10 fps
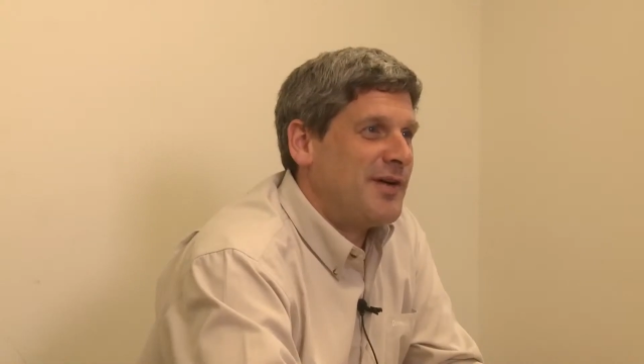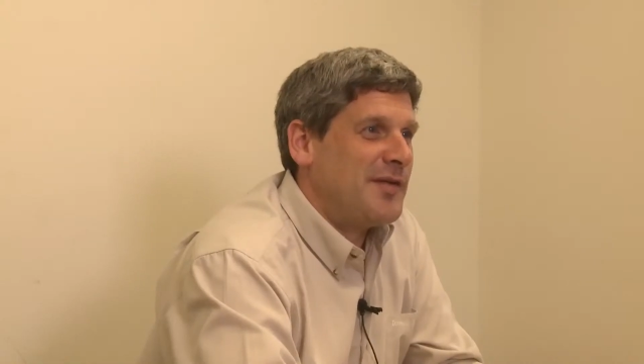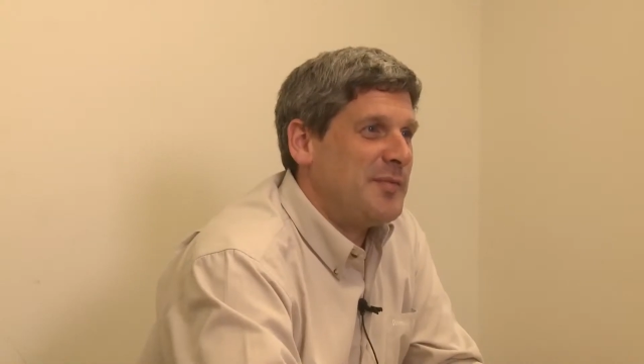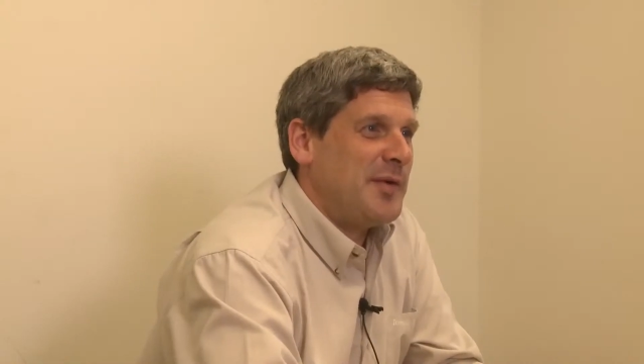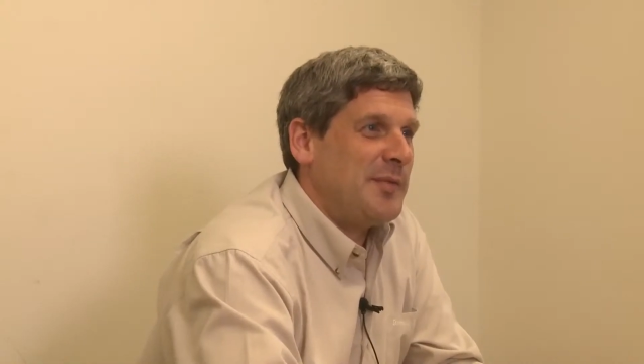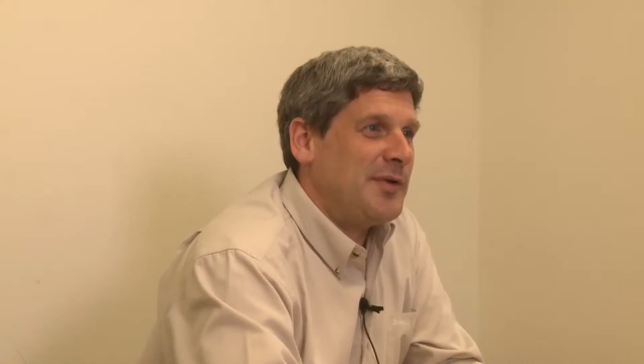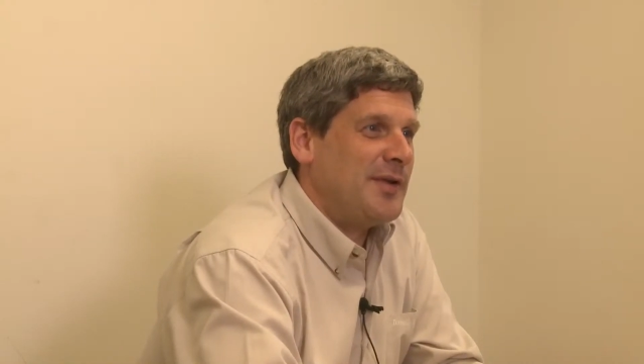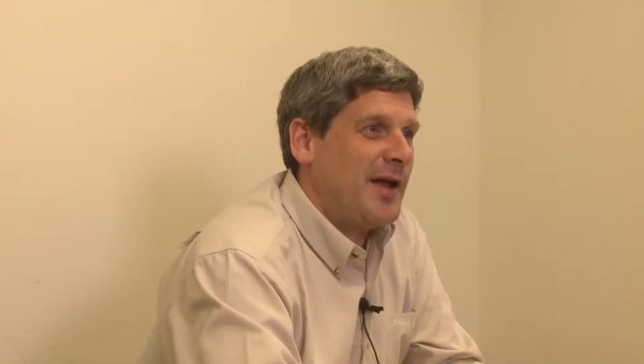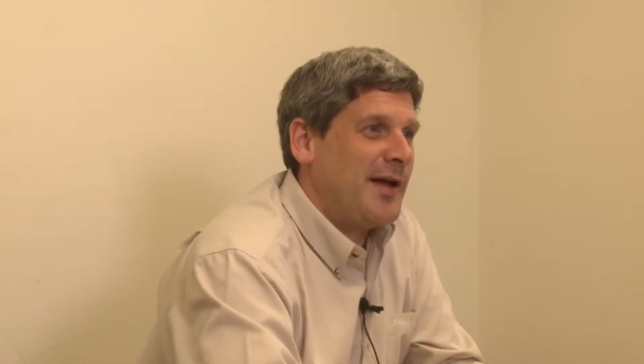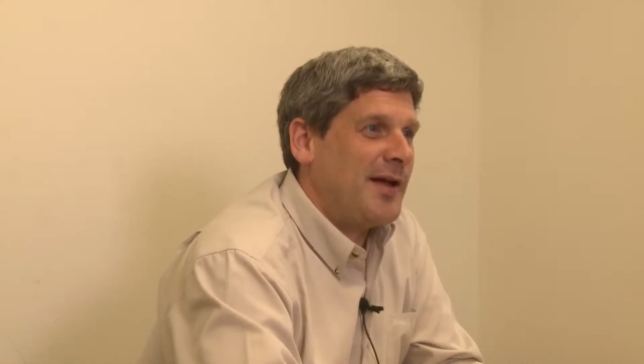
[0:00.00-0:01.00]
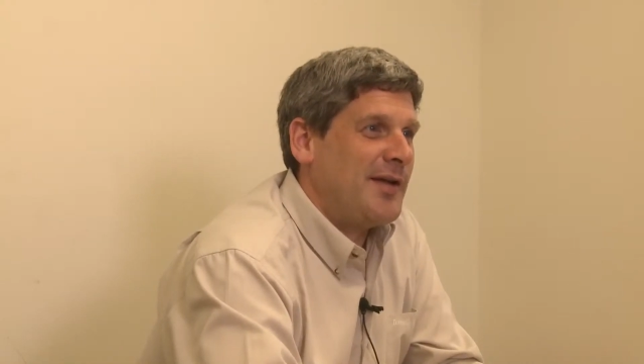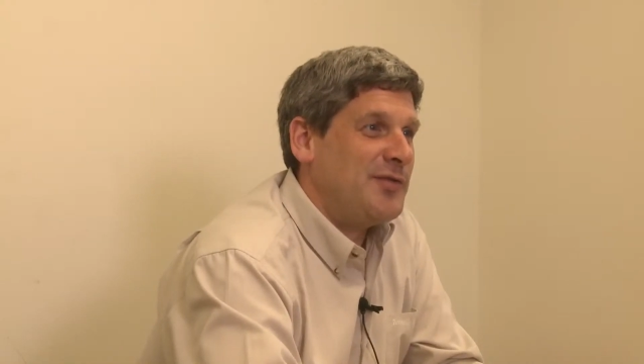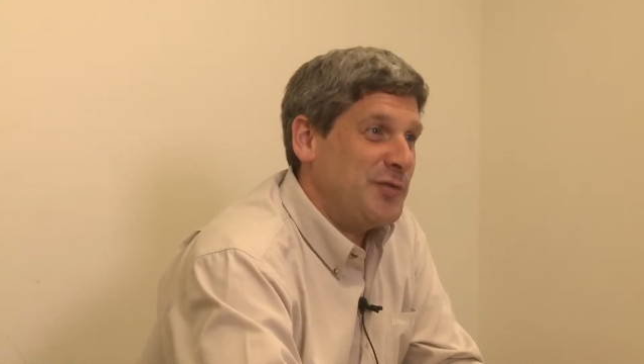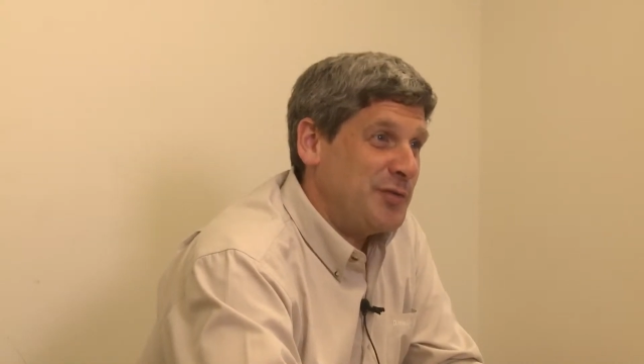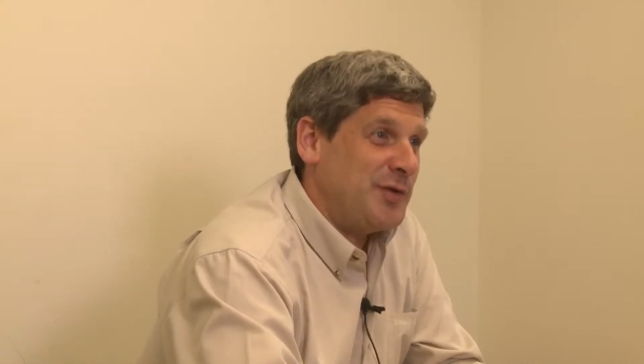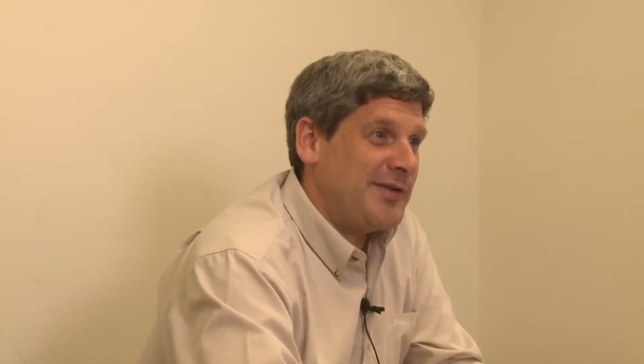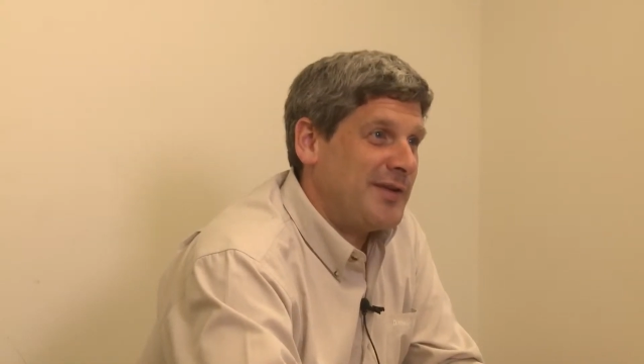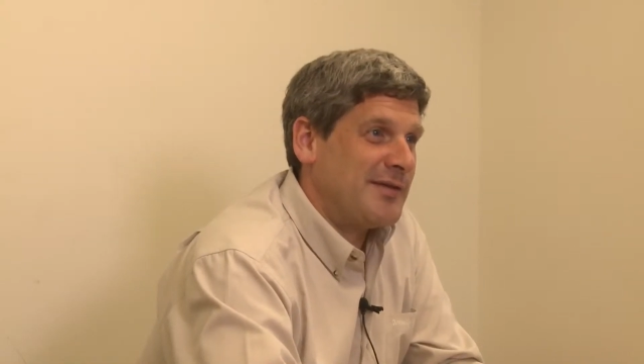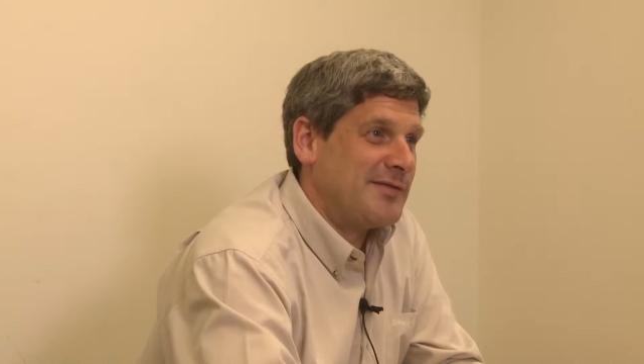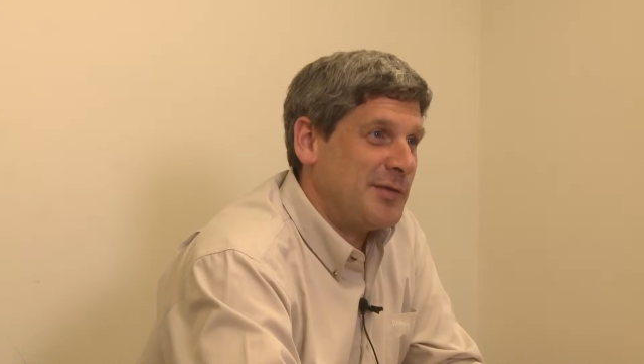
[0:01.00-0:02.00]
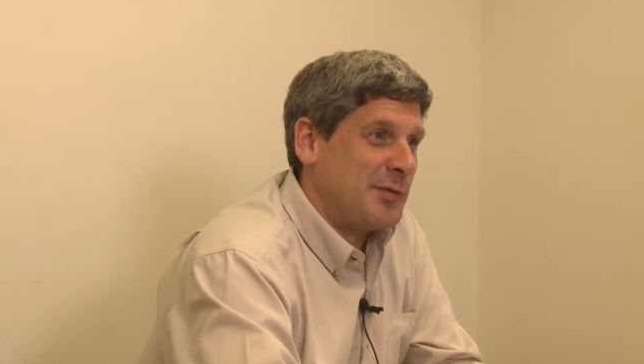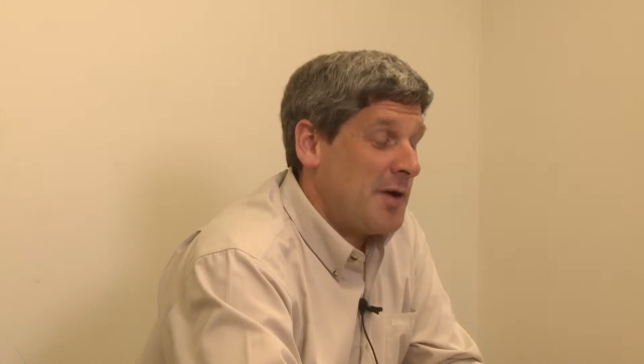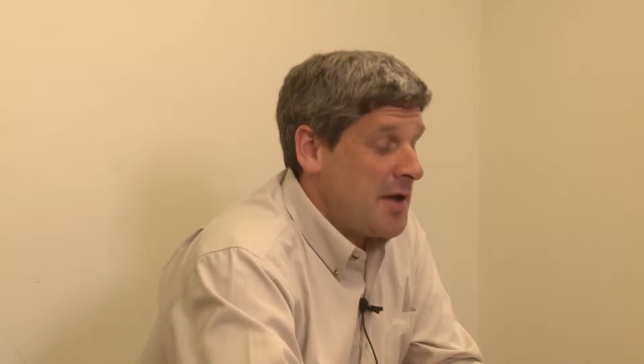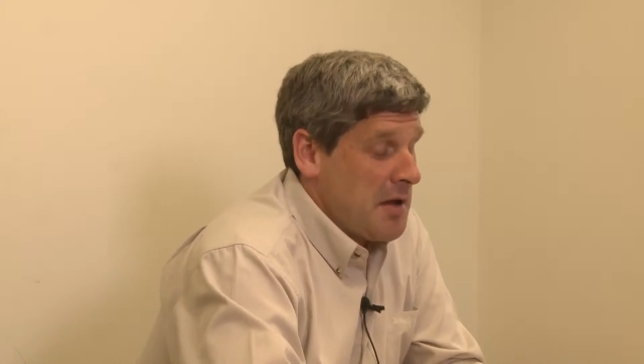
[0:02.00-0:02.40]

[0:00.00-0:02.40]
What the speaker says: find people to do these things for you.